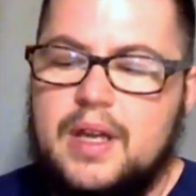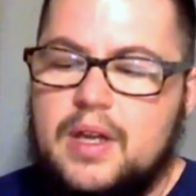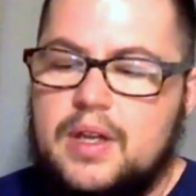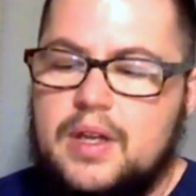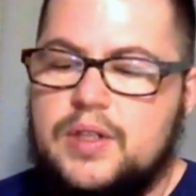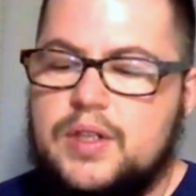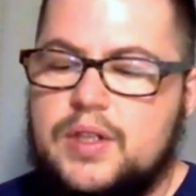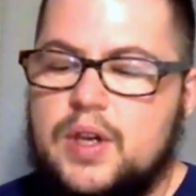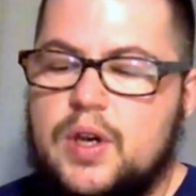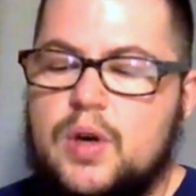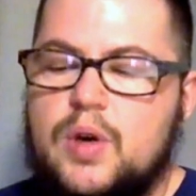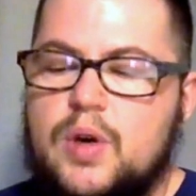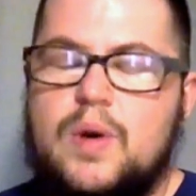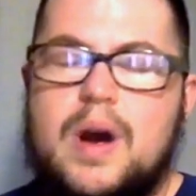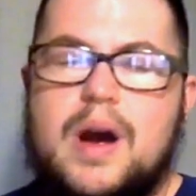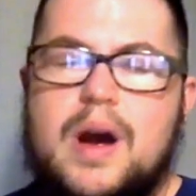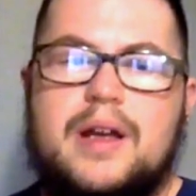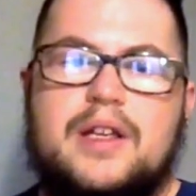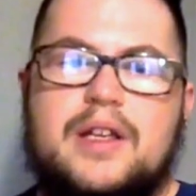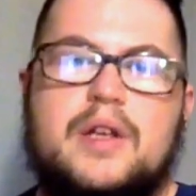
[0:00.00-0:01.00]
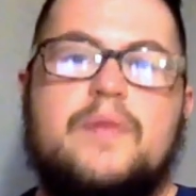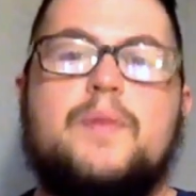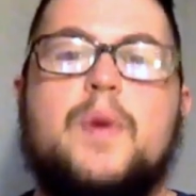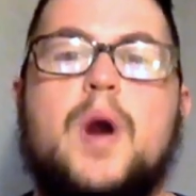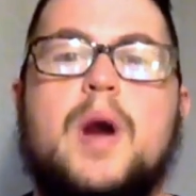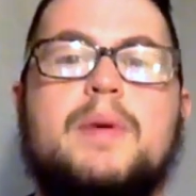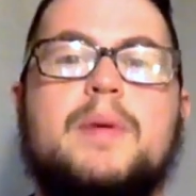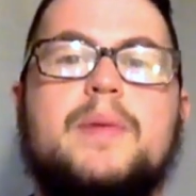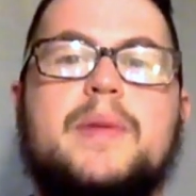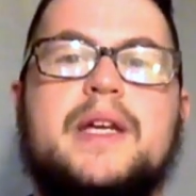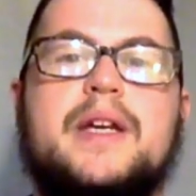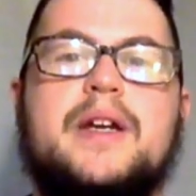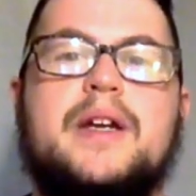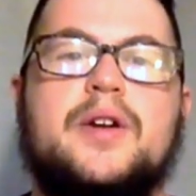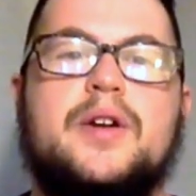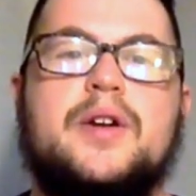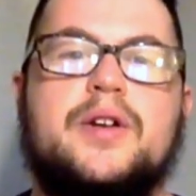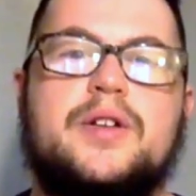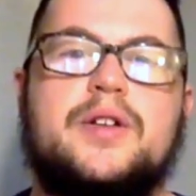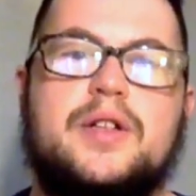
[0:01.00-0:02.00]
So you've probably
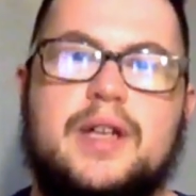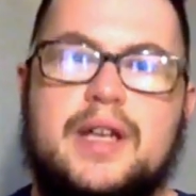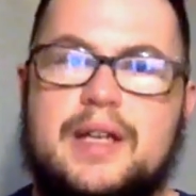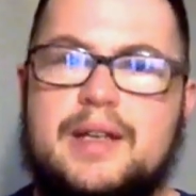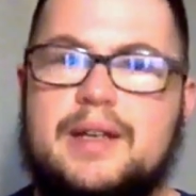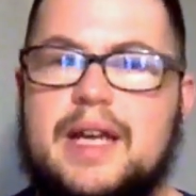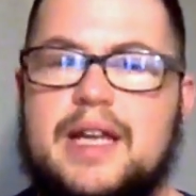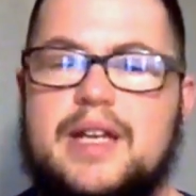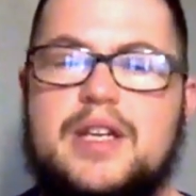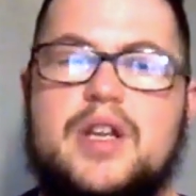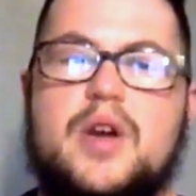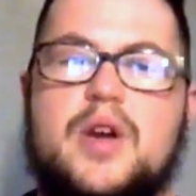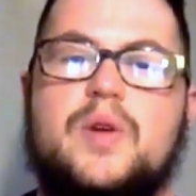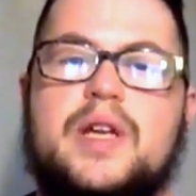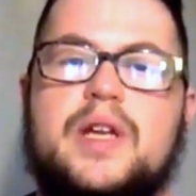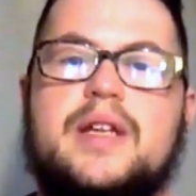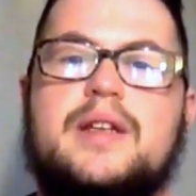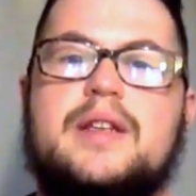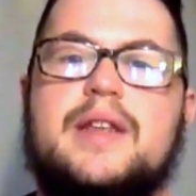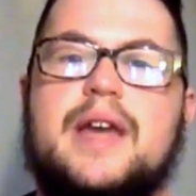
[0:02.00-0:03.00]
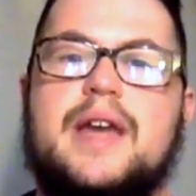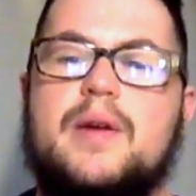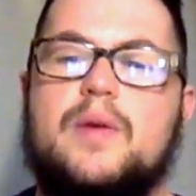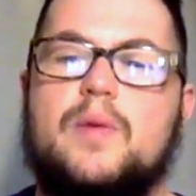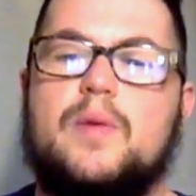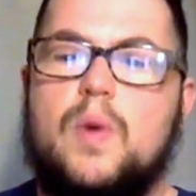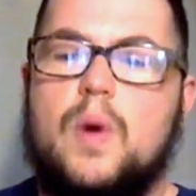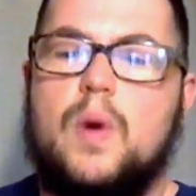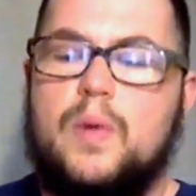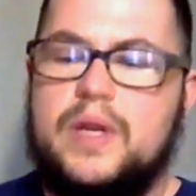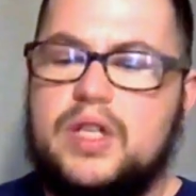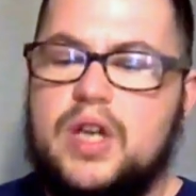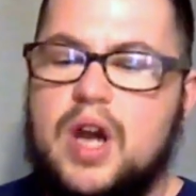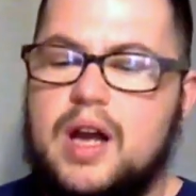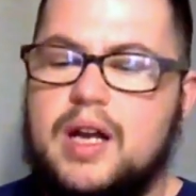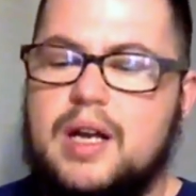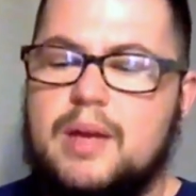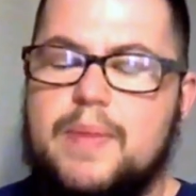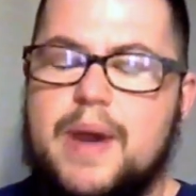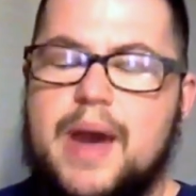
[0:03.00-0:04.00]
heard and noted that what we
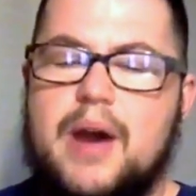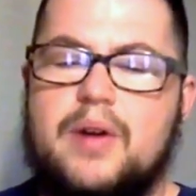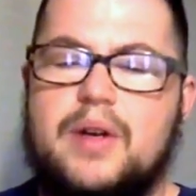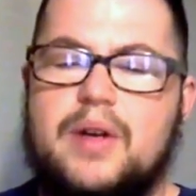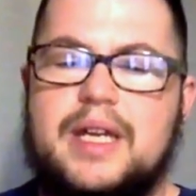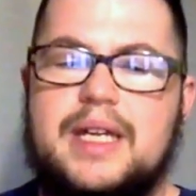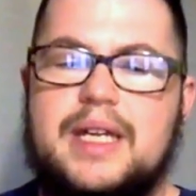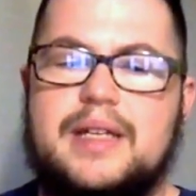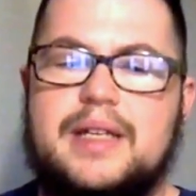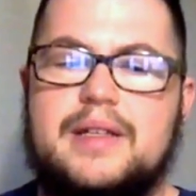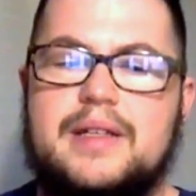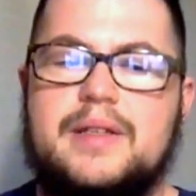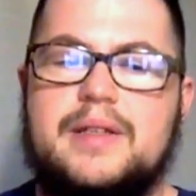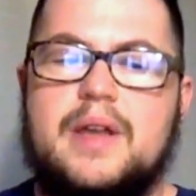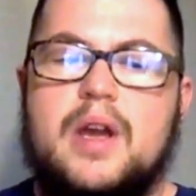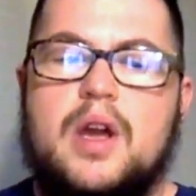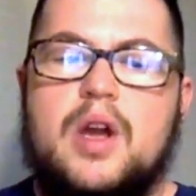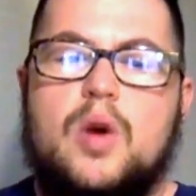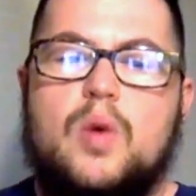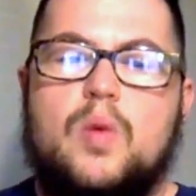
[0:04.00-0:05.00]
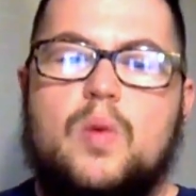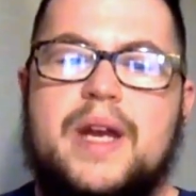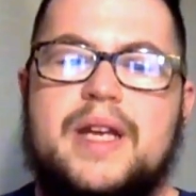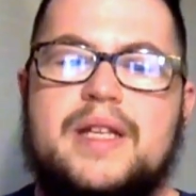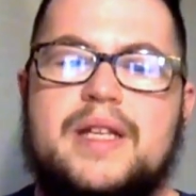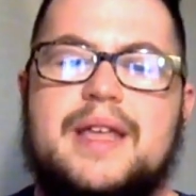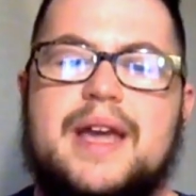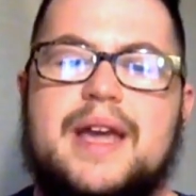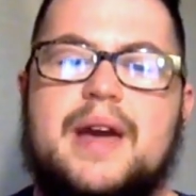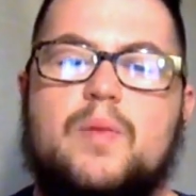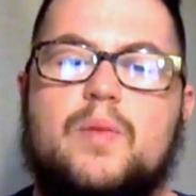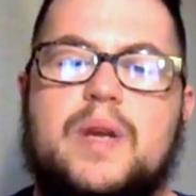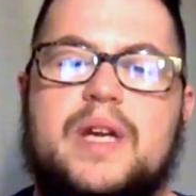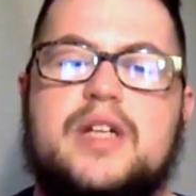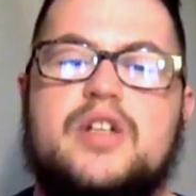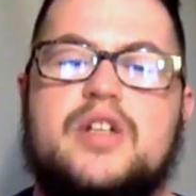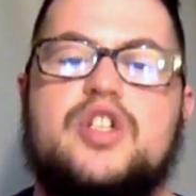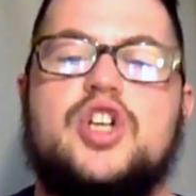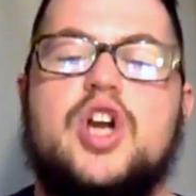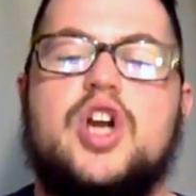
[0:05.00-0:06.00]
talk about is ways that we
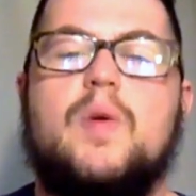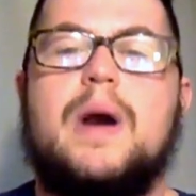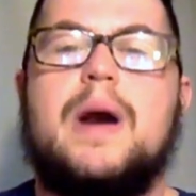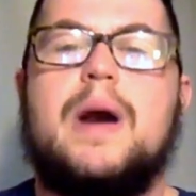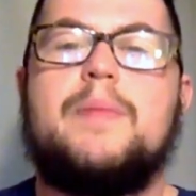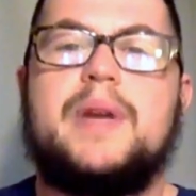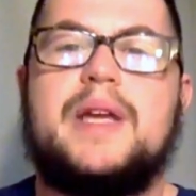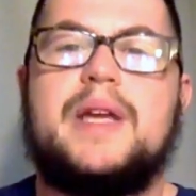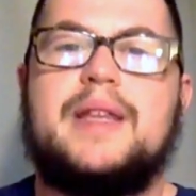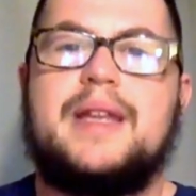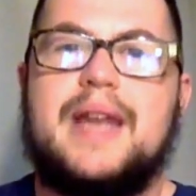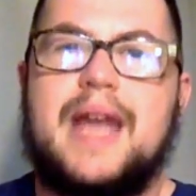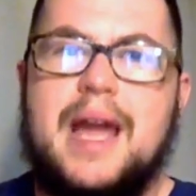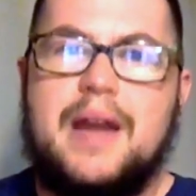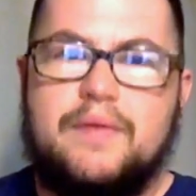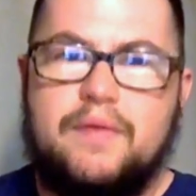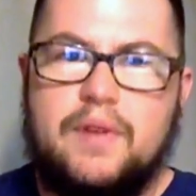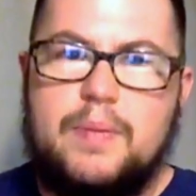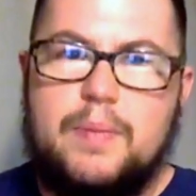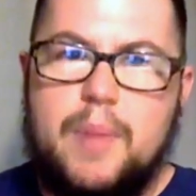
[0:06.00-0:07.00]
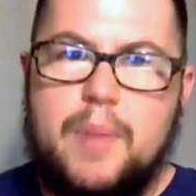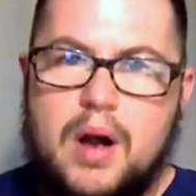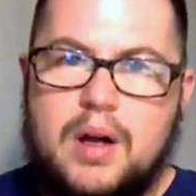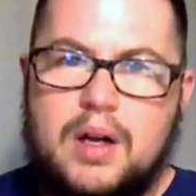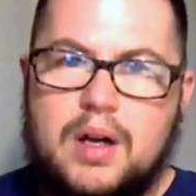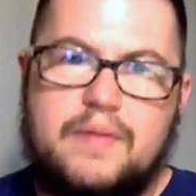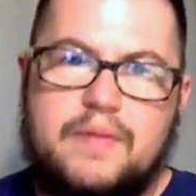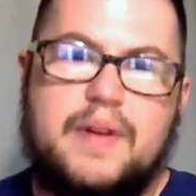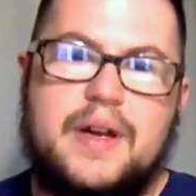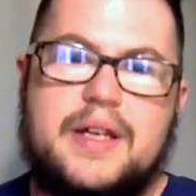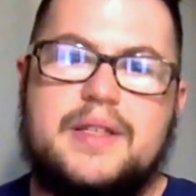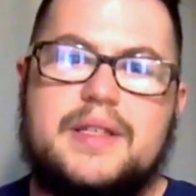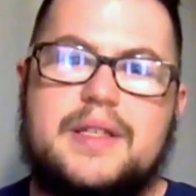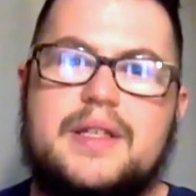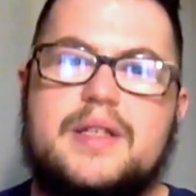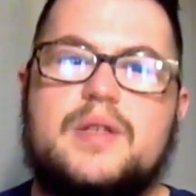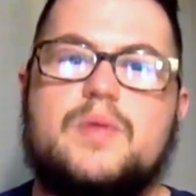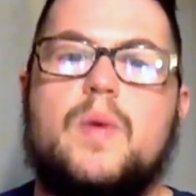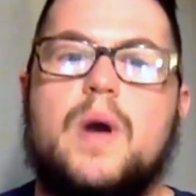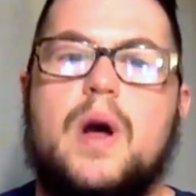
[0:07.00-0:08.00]
can show up and that every part of us
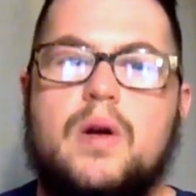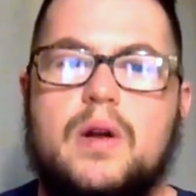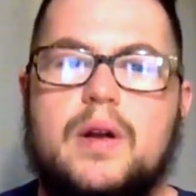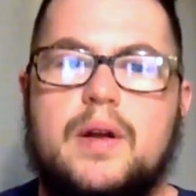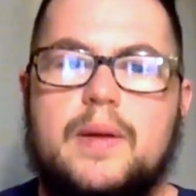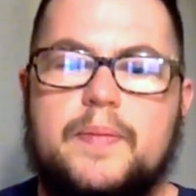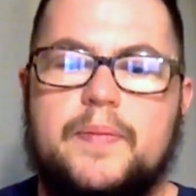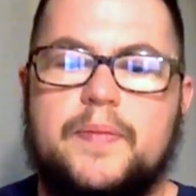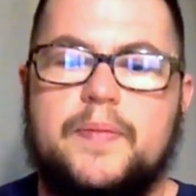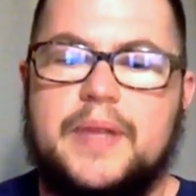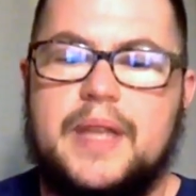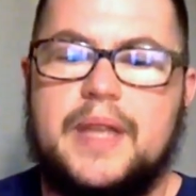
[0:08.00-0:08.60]
is welcome.